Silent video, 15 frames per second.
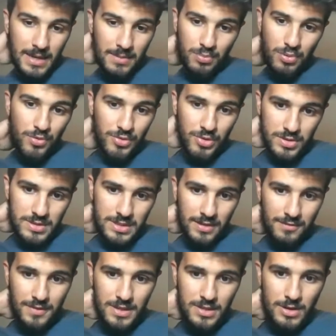improve
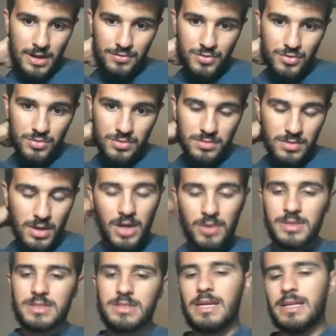yourself, and you have to
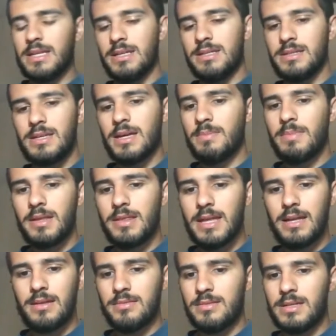always, I think about
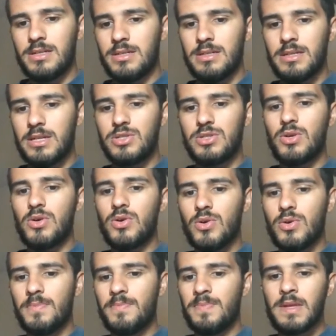that. There's
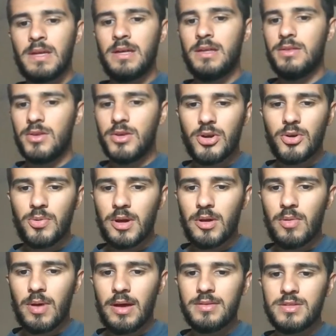no other way
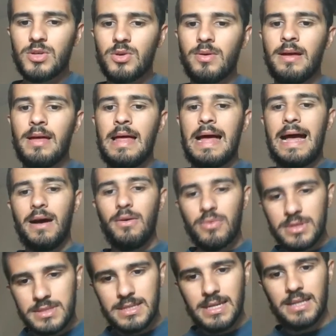around. So I
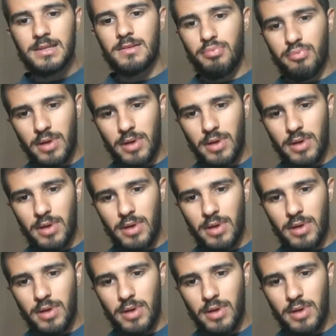would set the